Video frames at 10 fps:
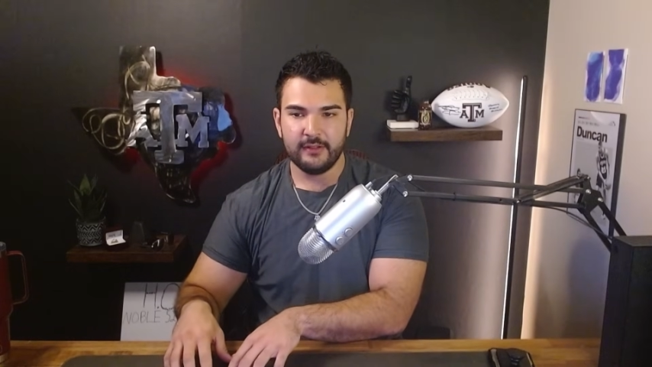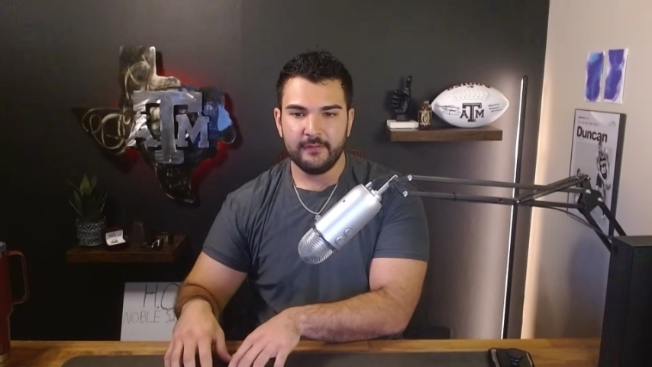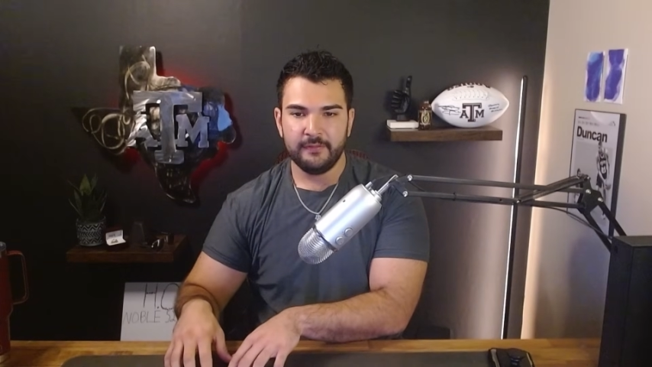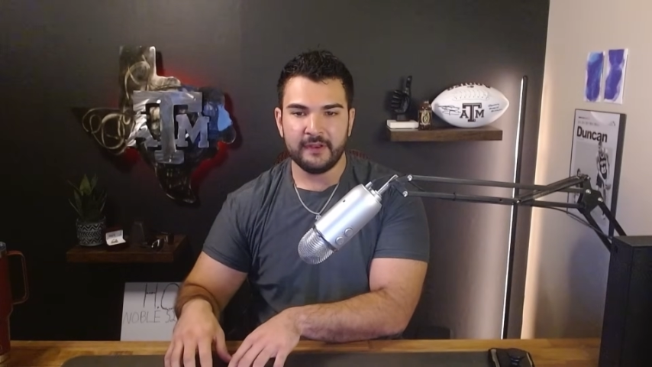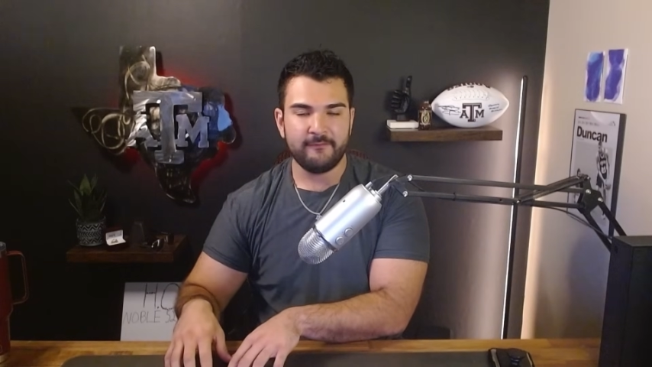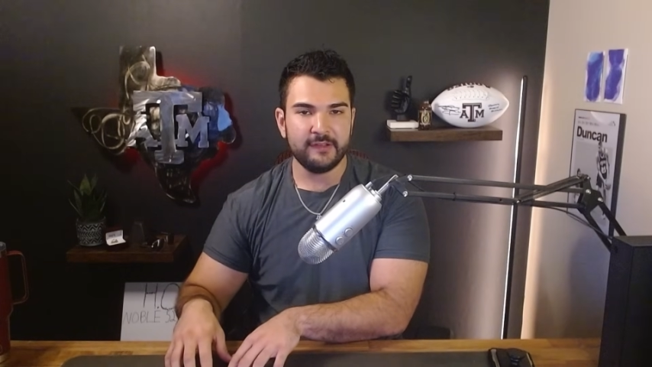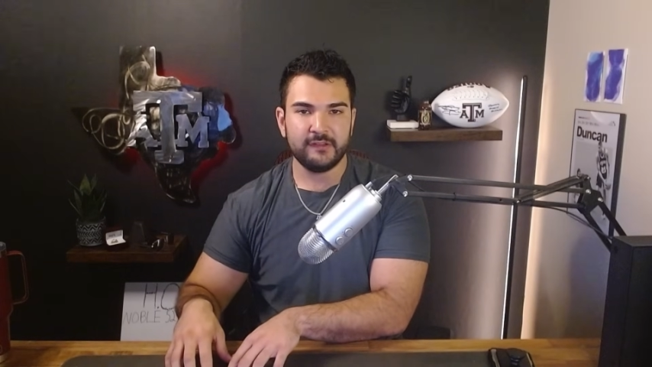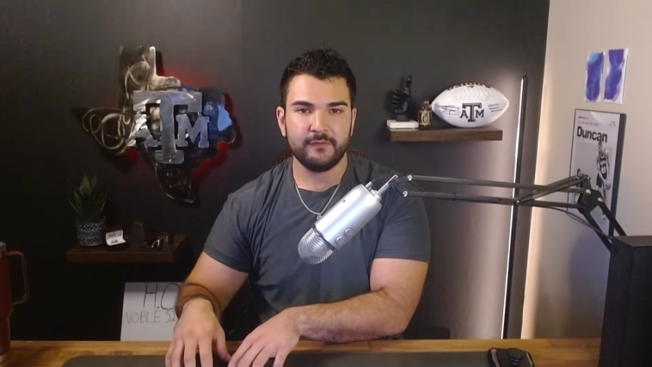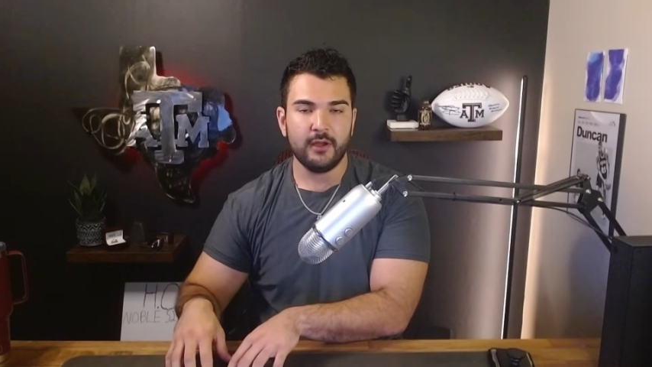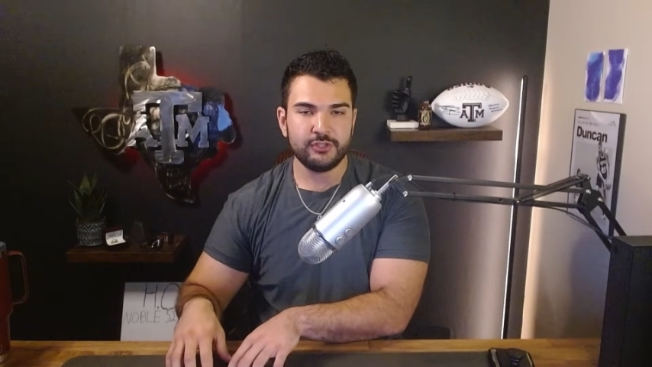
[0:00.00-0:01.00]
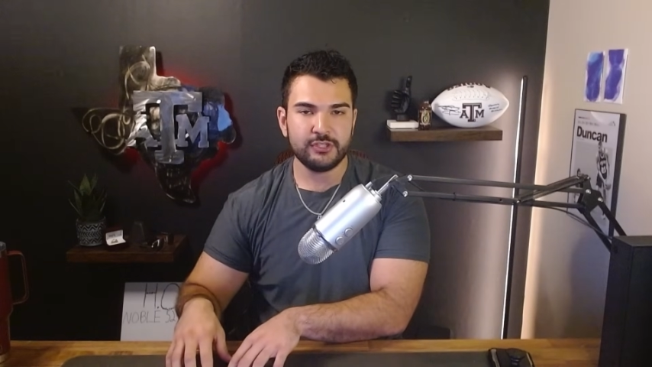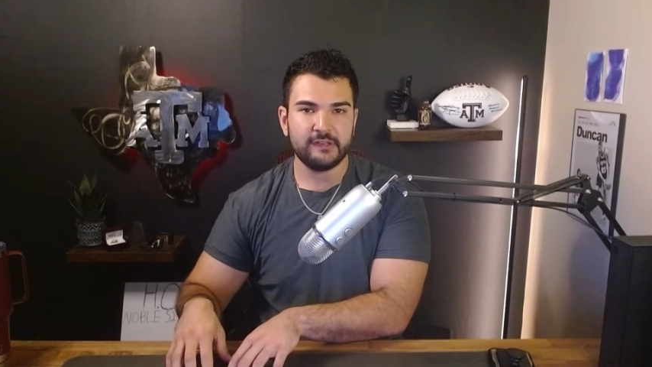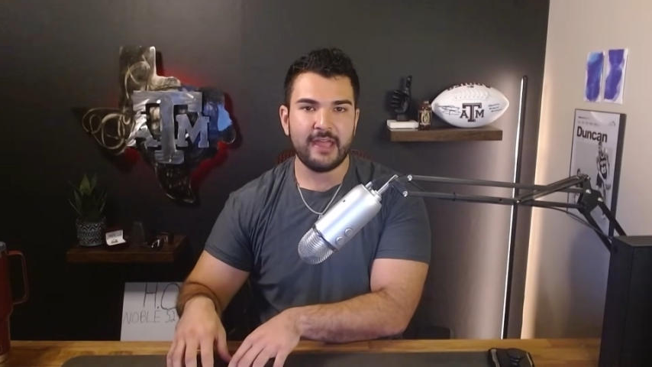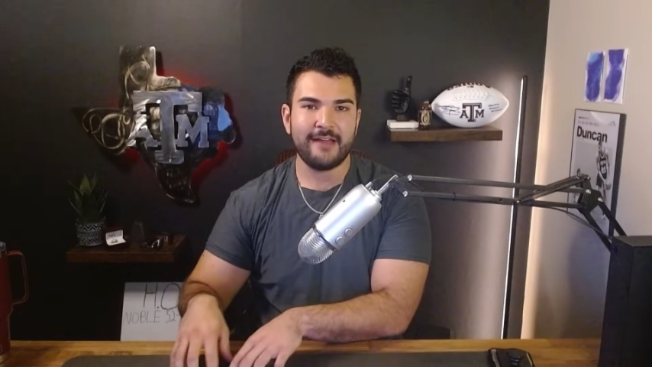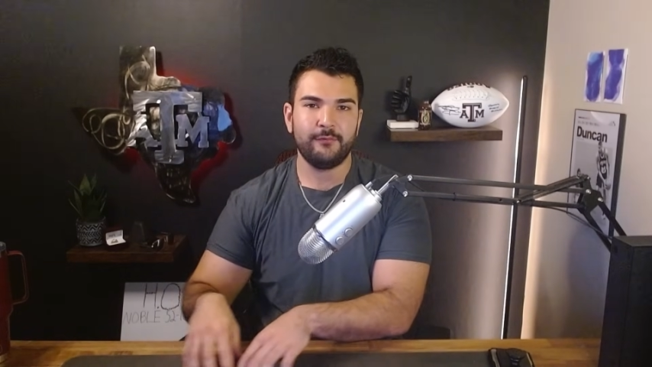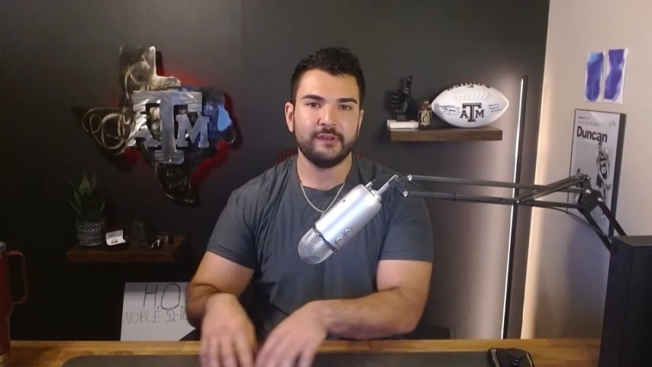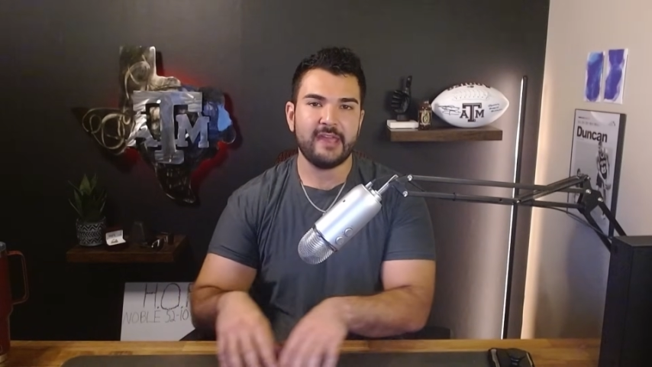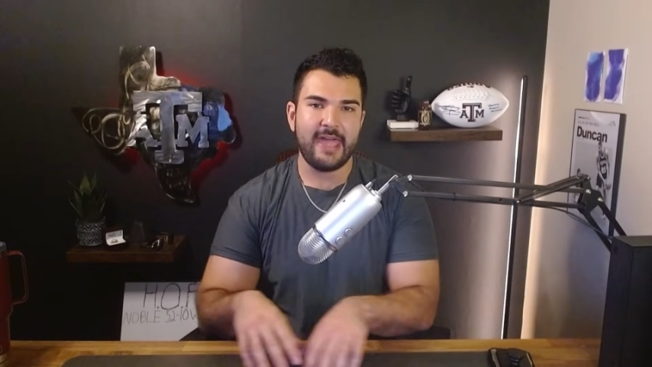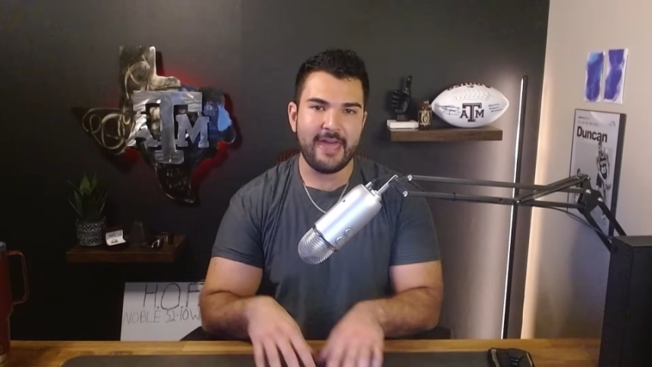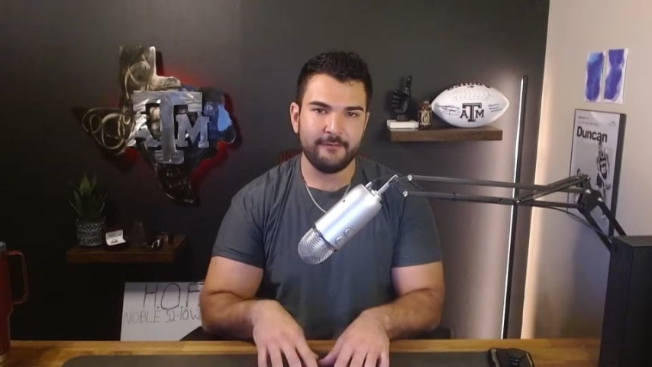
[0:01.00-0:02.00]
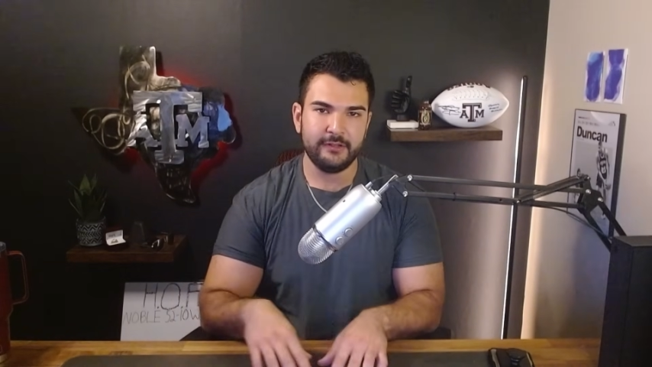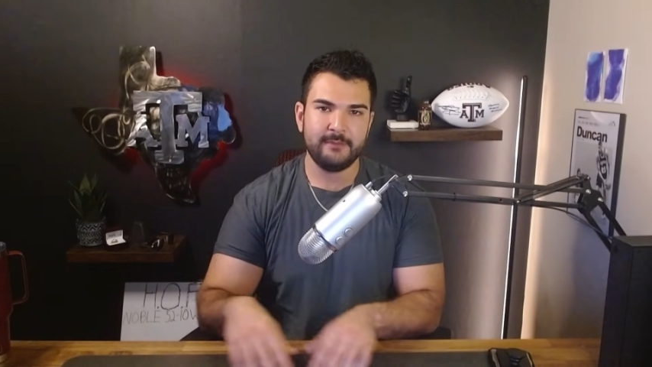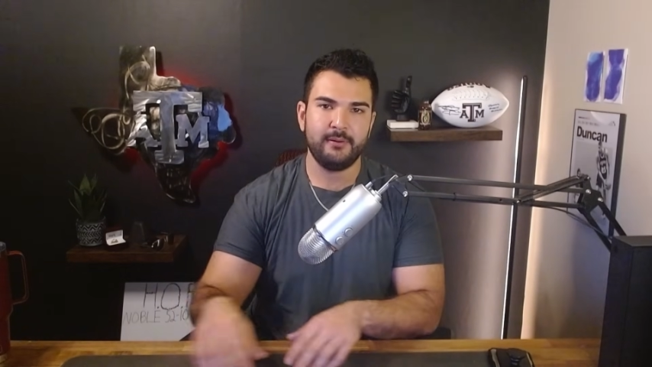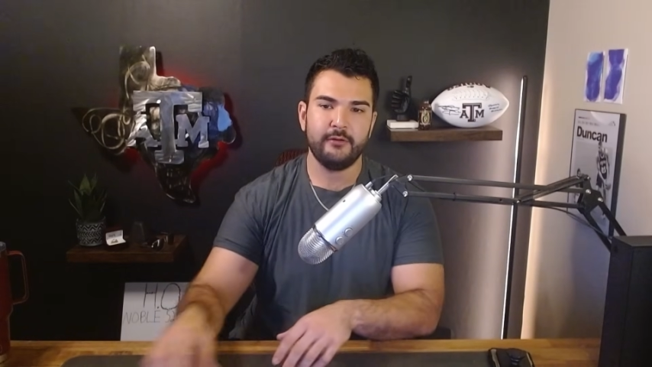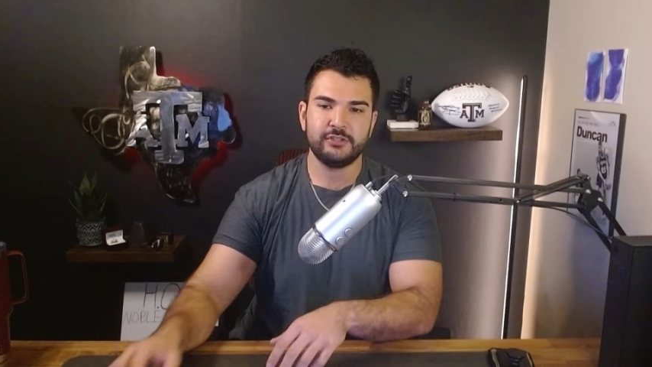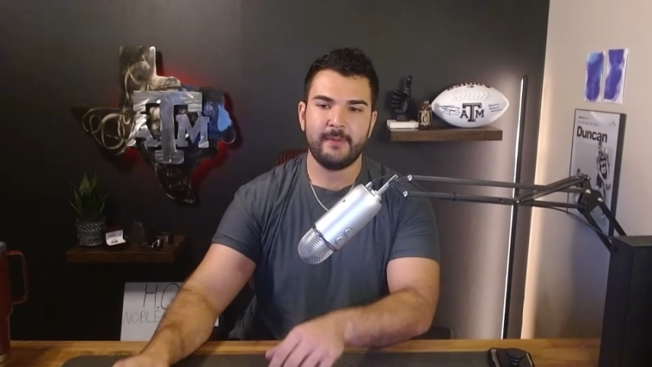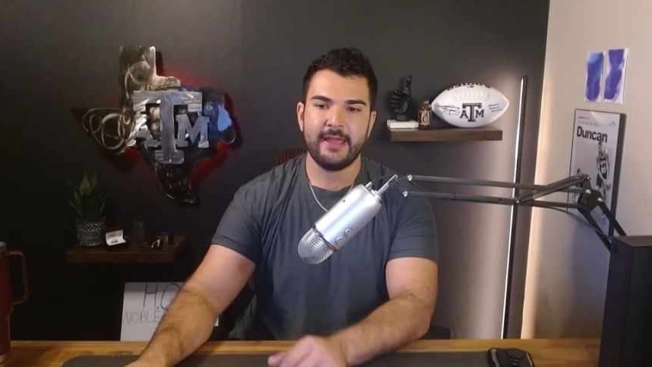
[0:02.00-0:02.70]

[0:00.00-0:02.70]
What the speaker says: The defensive coaching staff was heavily poached